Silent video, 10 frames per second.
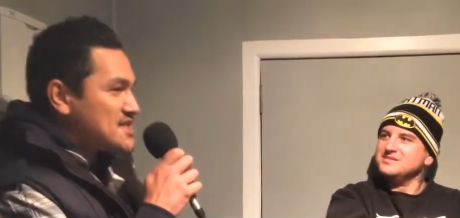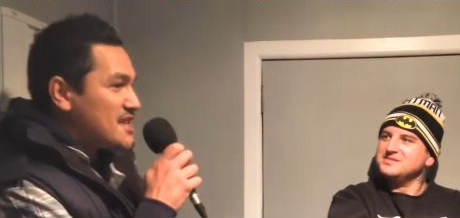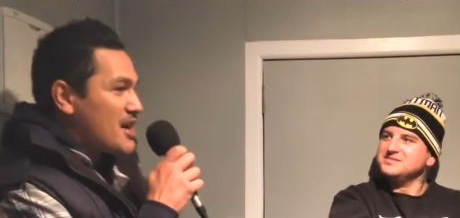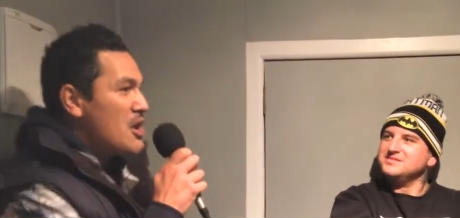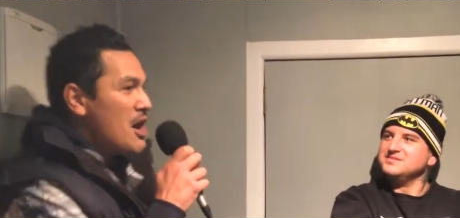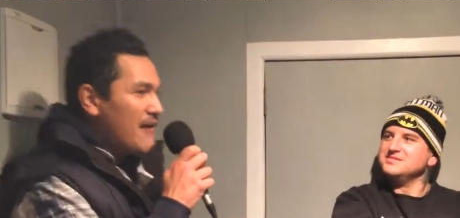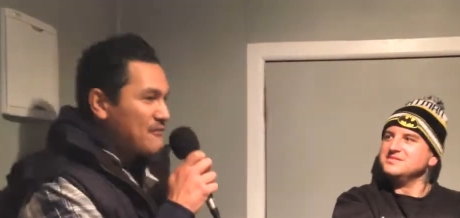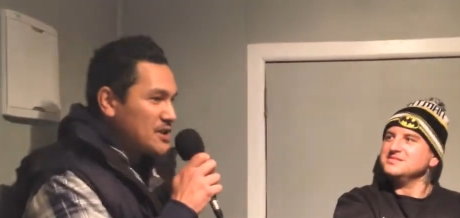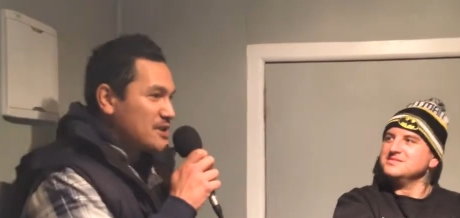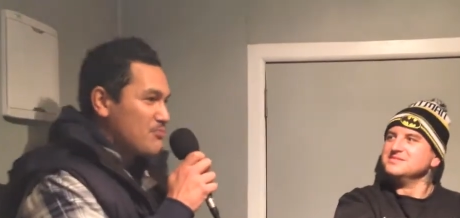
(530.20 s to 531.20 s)
Speaker 1: Gdout. I'll
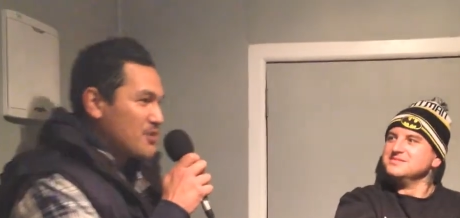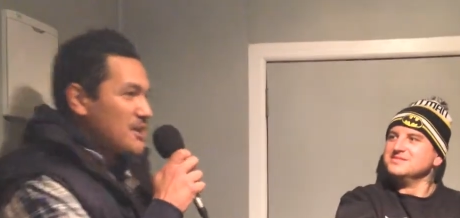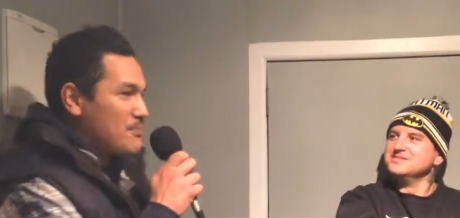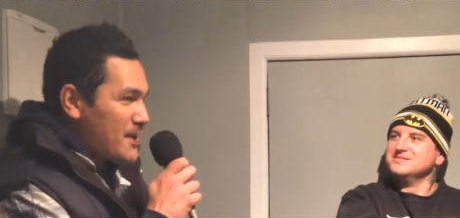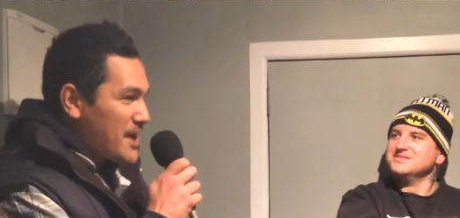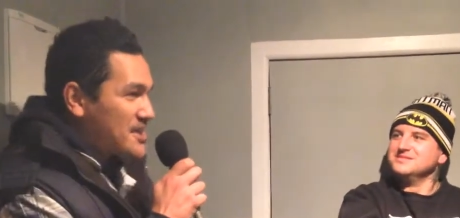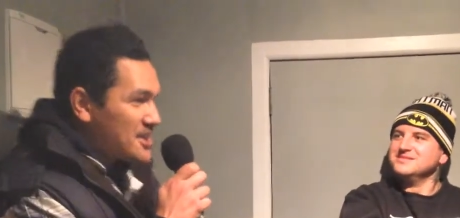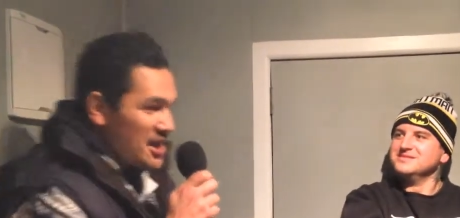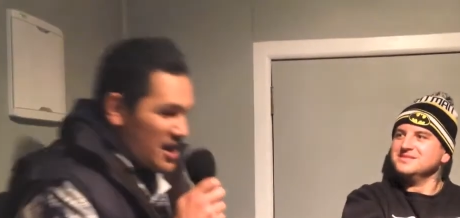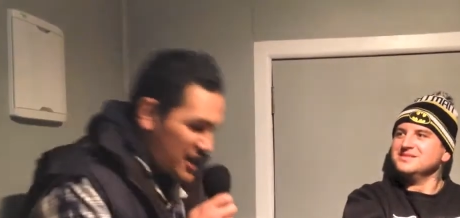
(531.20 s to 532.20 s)
fucking bring it back.
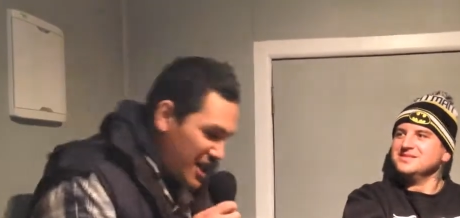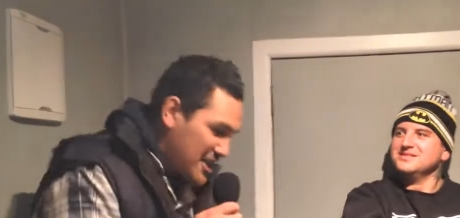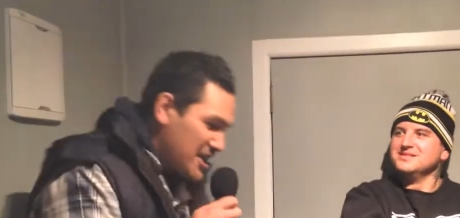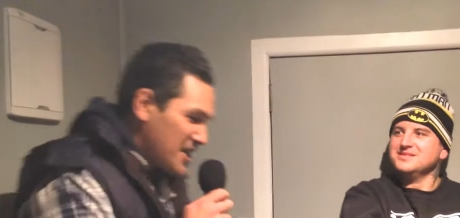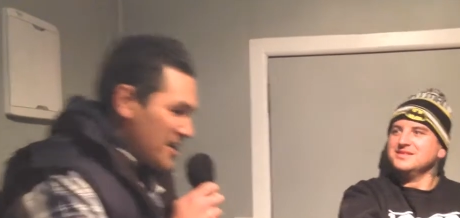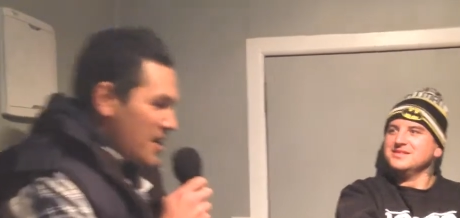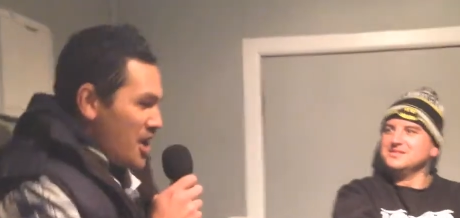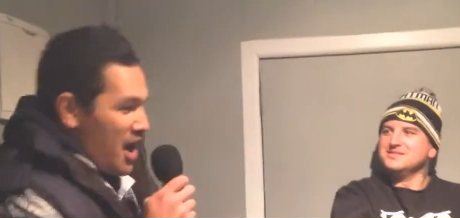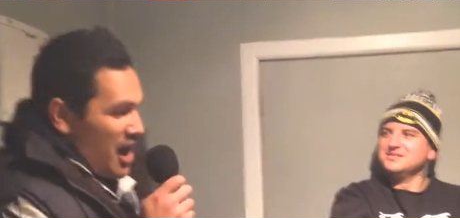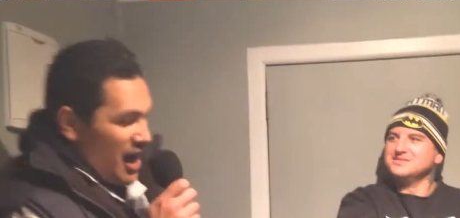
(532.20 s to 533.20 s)
Like,
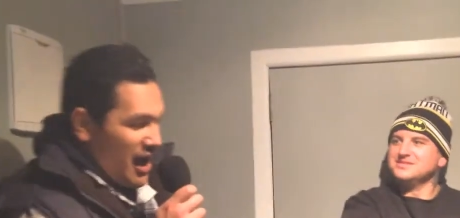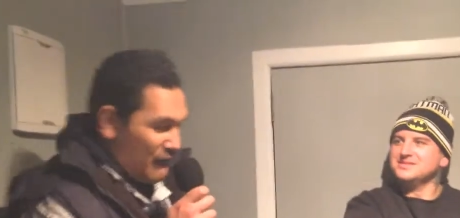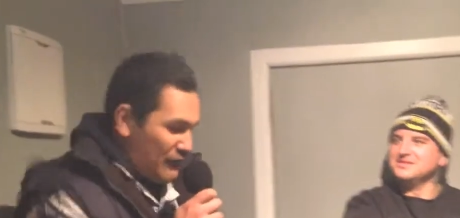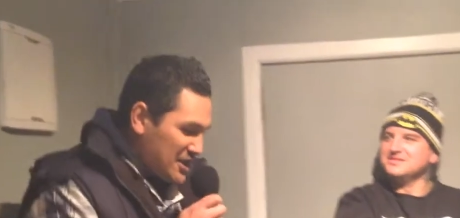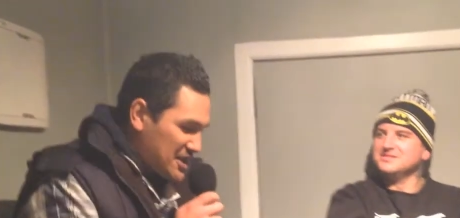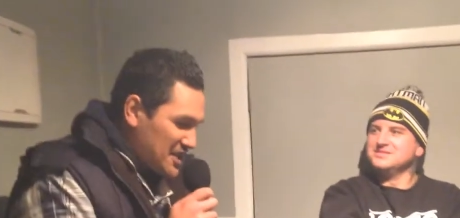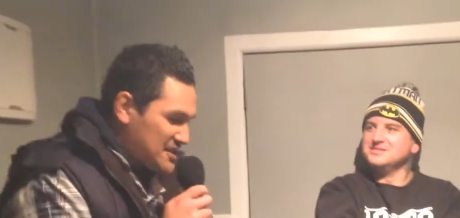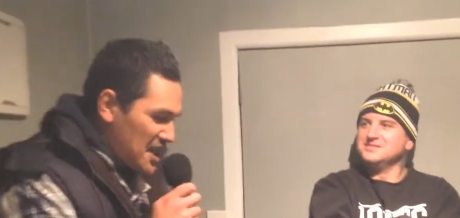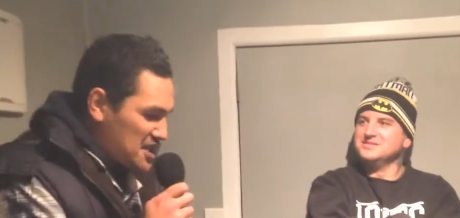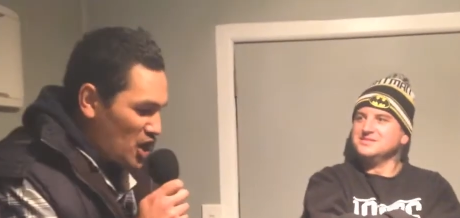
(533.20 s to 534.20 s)
I'll
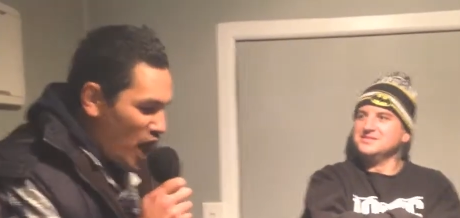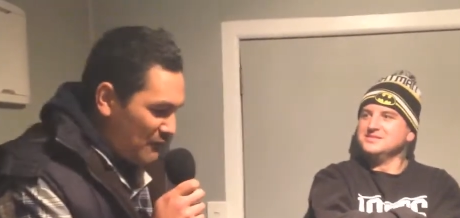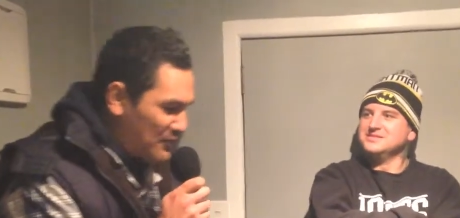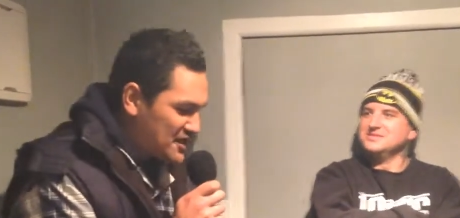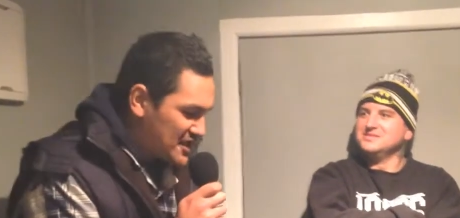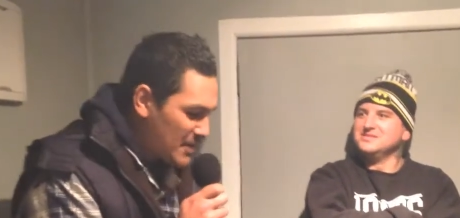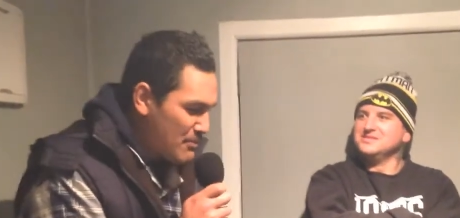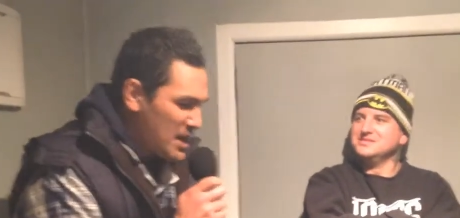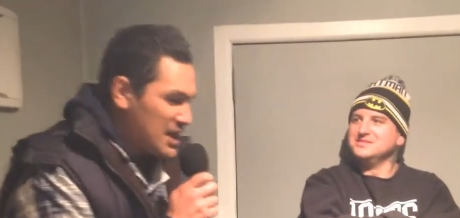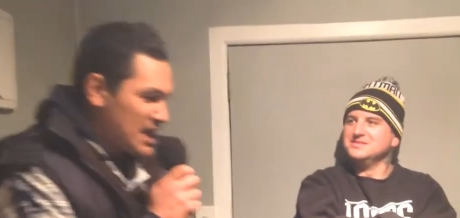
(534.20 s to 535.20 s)
fucking take you off your
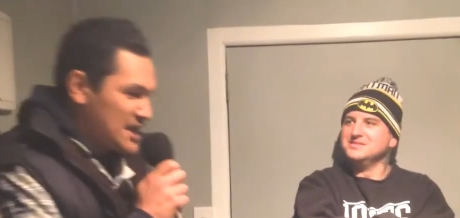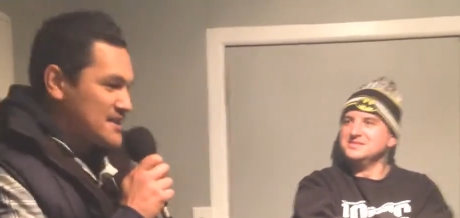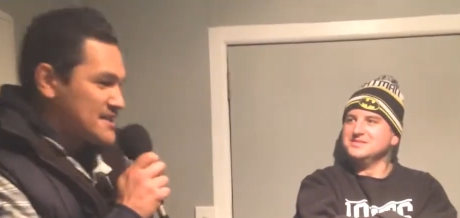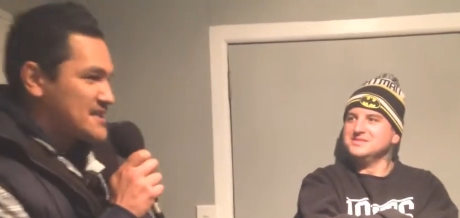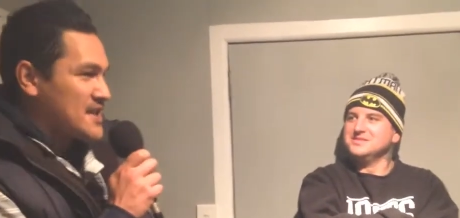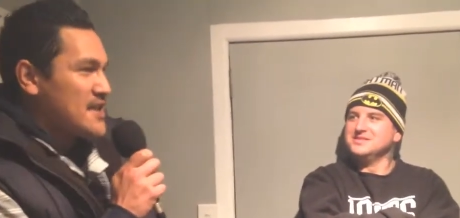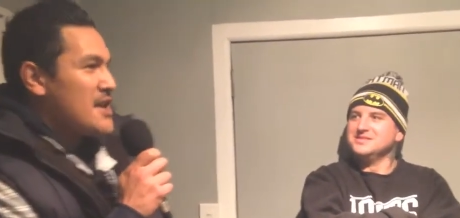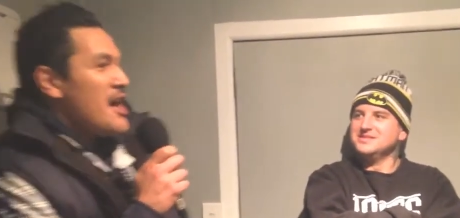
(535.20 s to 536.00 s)
Timberlands.